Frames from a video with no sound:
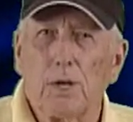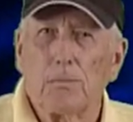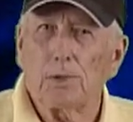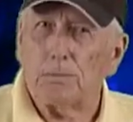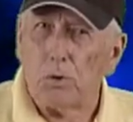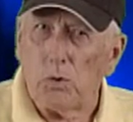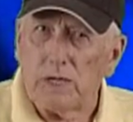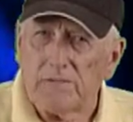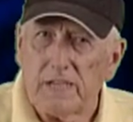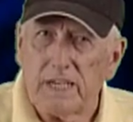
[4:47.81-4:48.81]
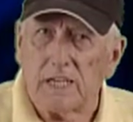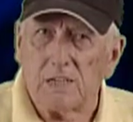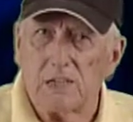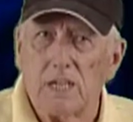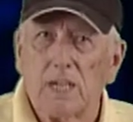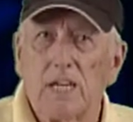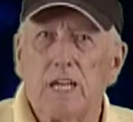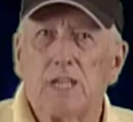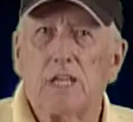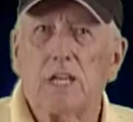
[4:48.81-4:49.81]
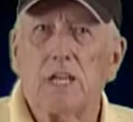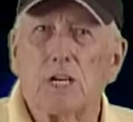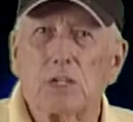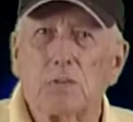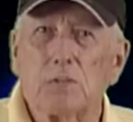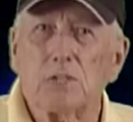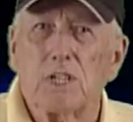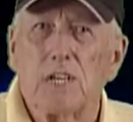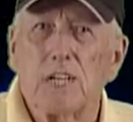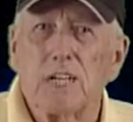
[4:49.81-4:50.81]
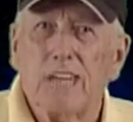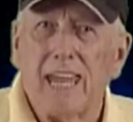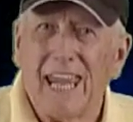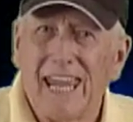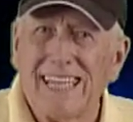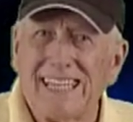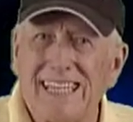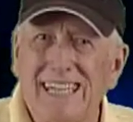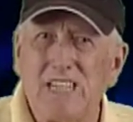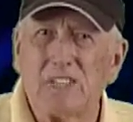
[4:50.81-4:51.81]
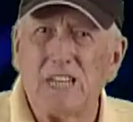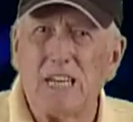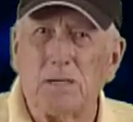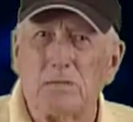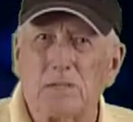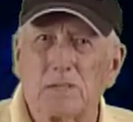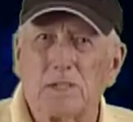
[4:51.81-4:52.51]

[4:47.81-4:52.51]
But the point of it is, the customers hated these seams.